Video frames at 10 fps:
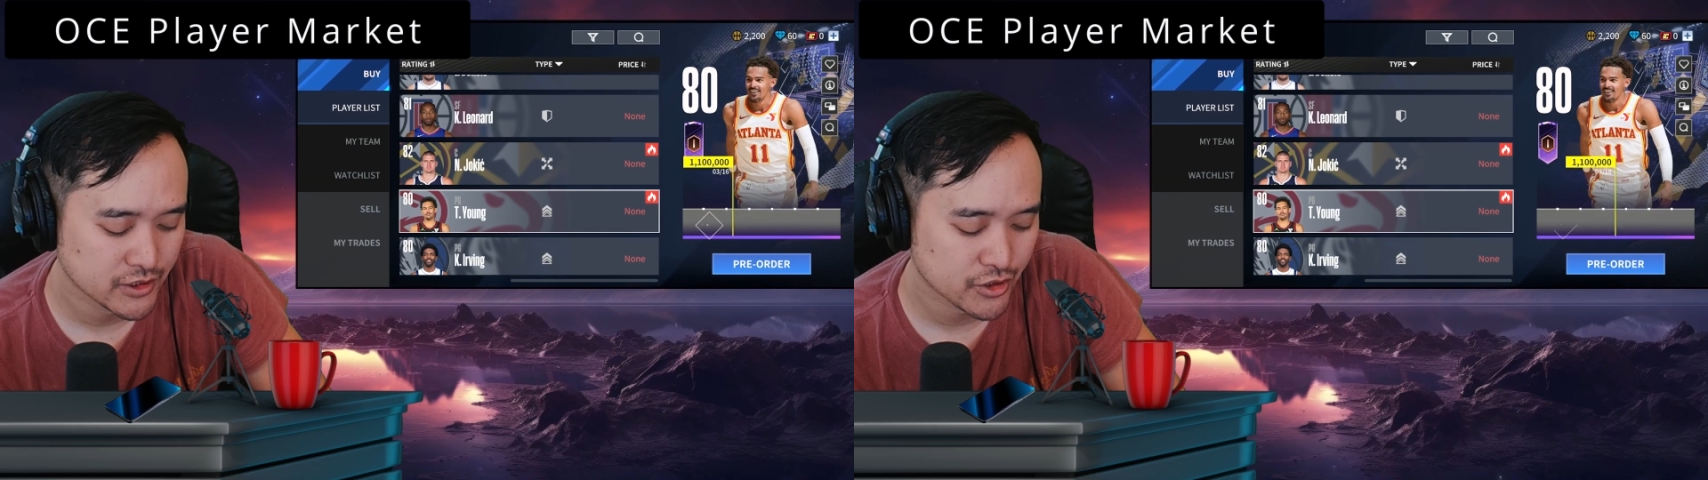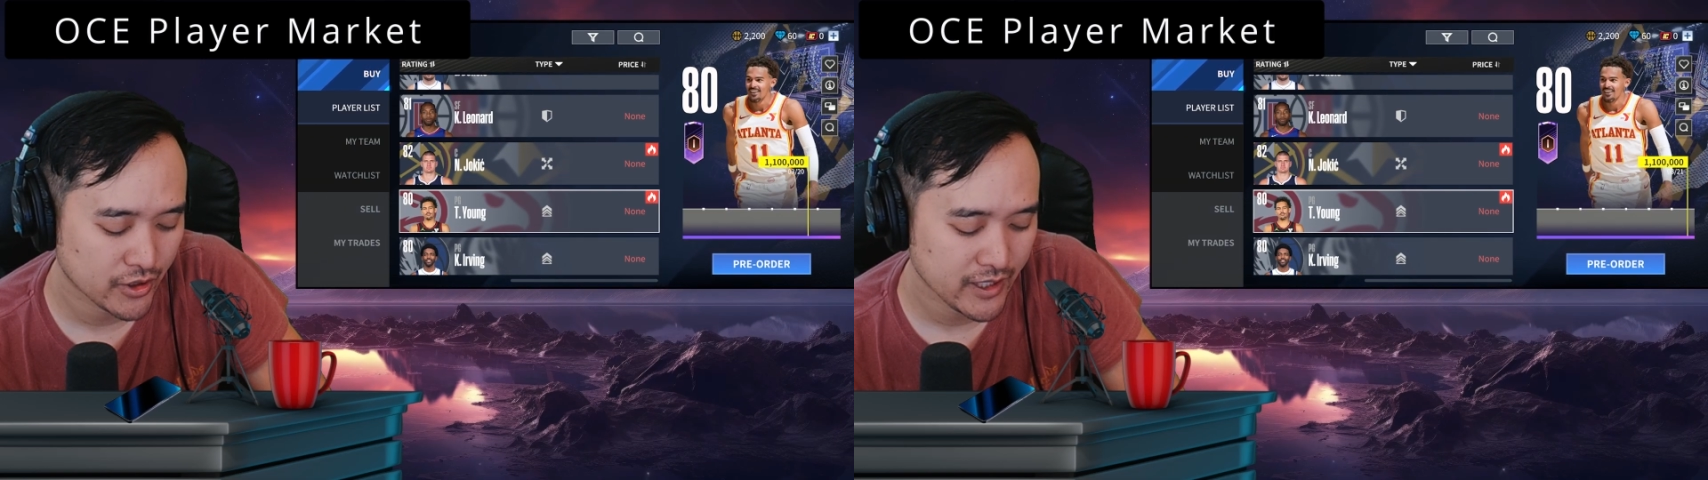
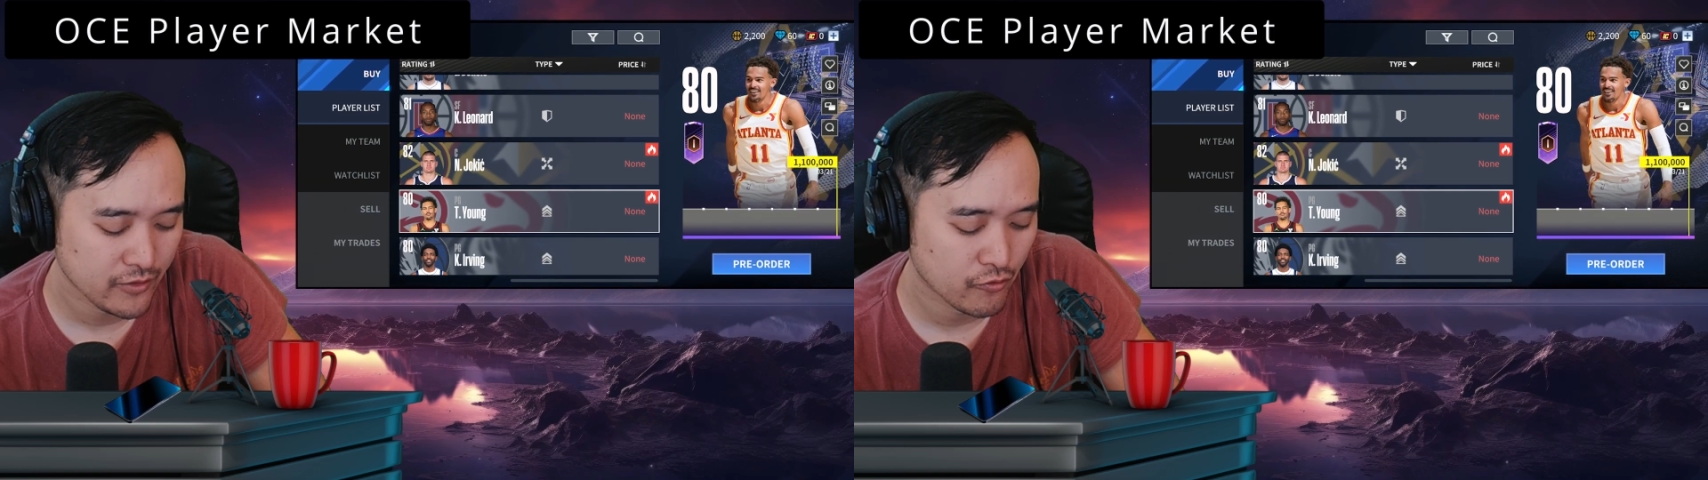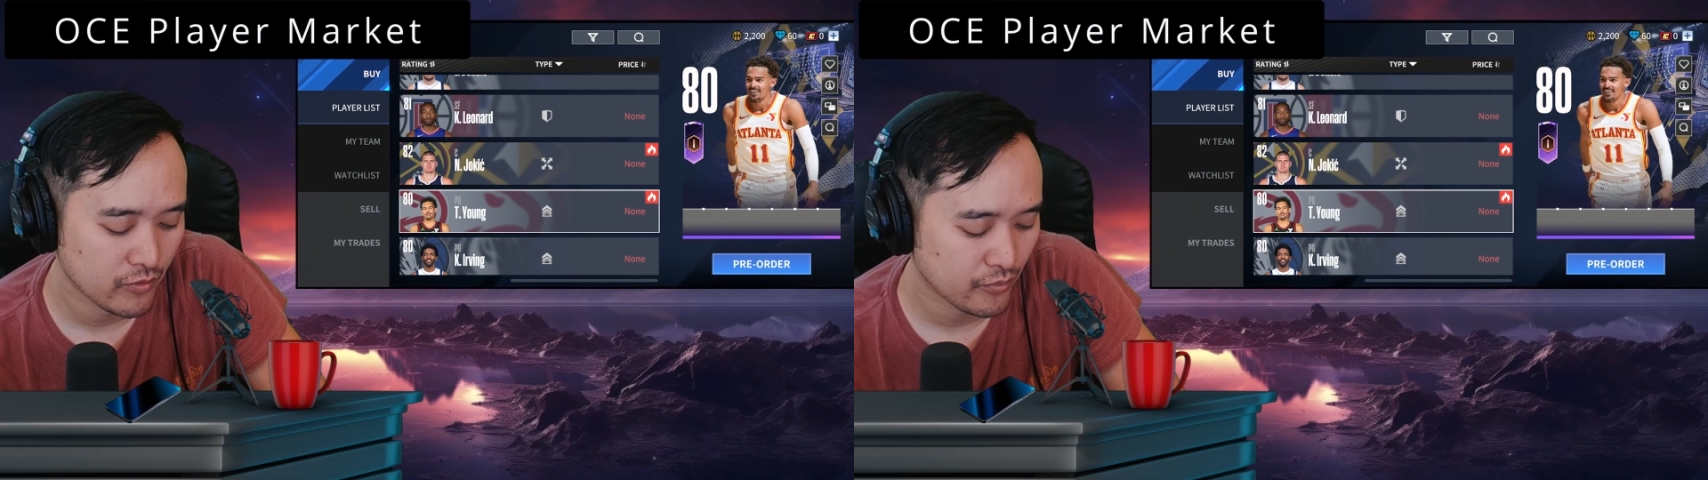
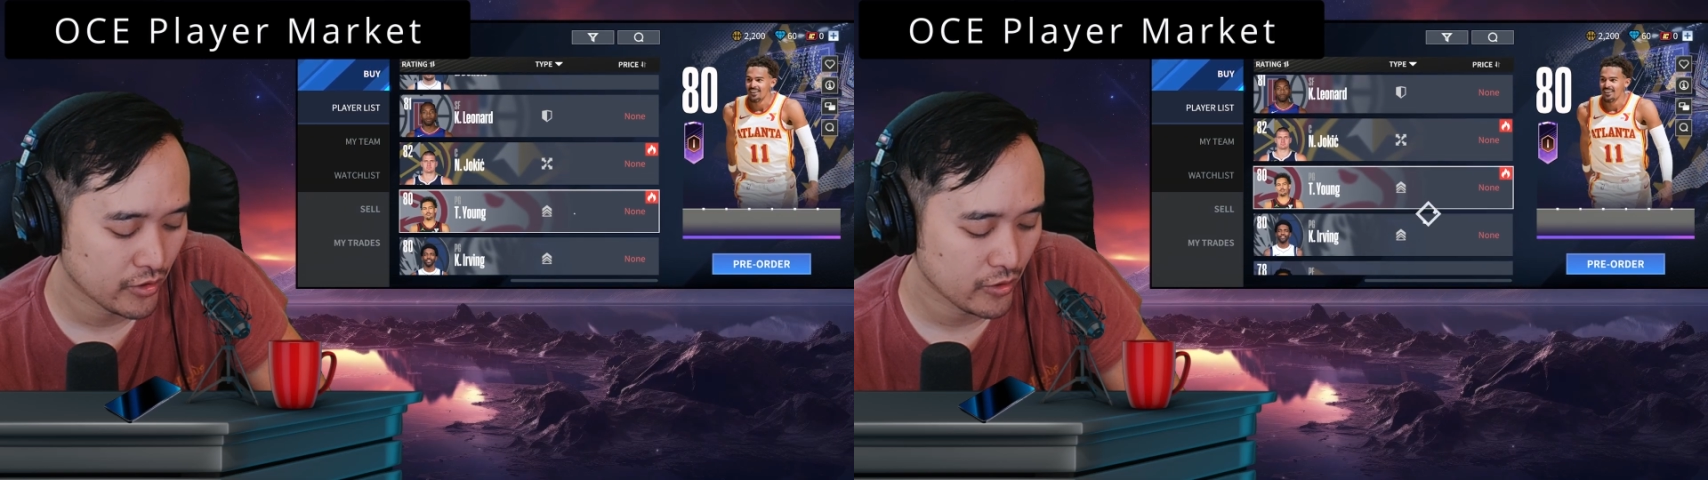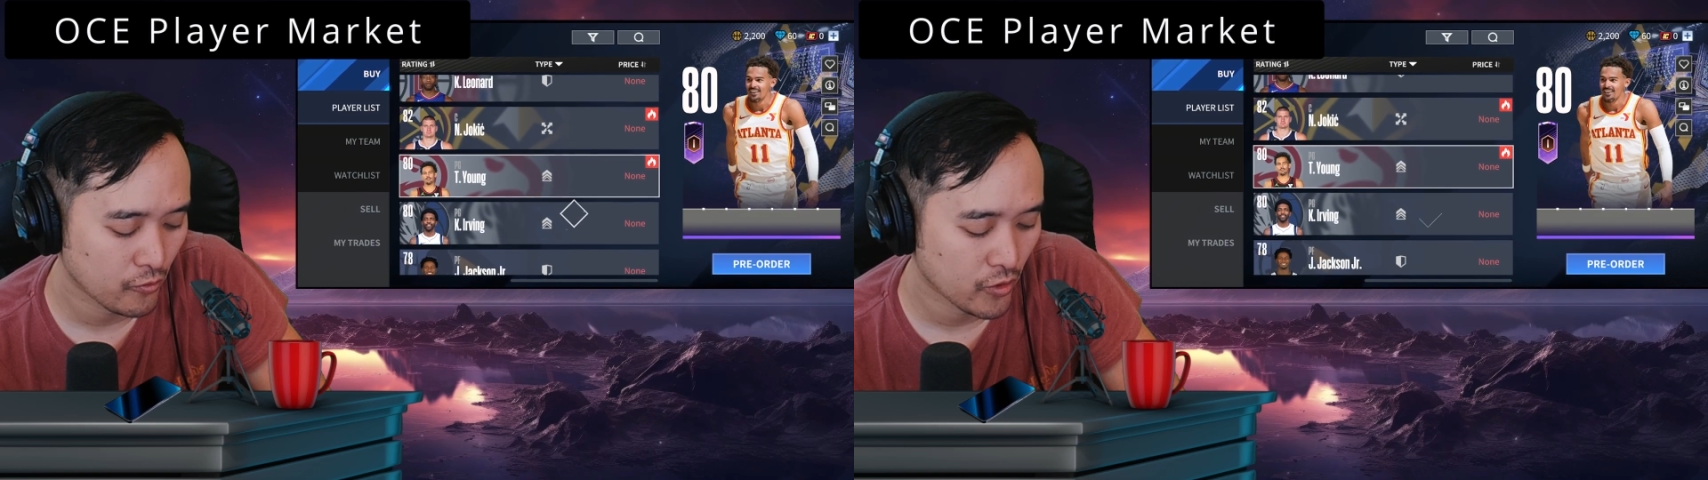Trey
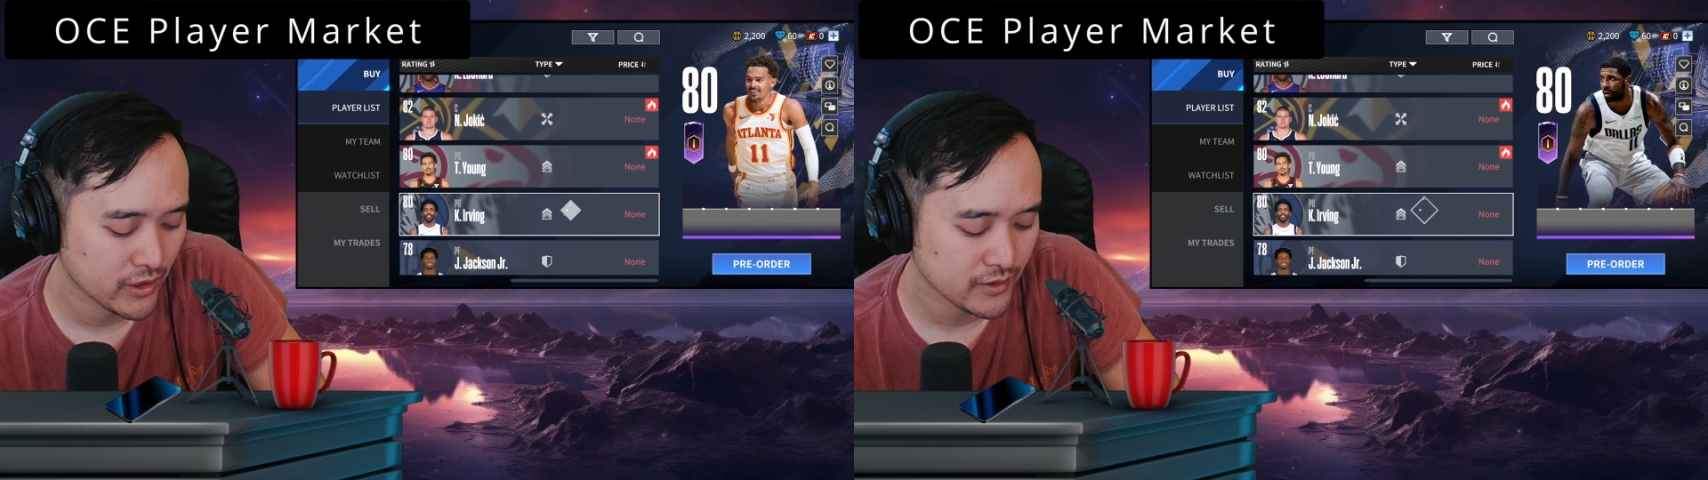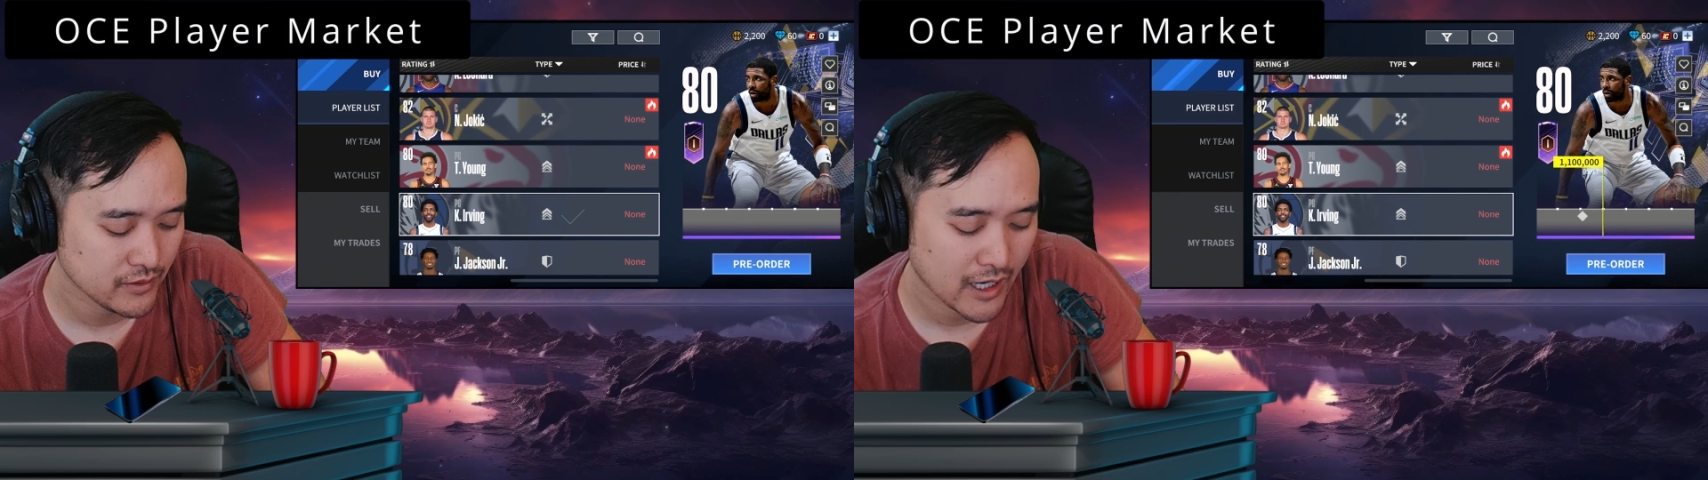1.1,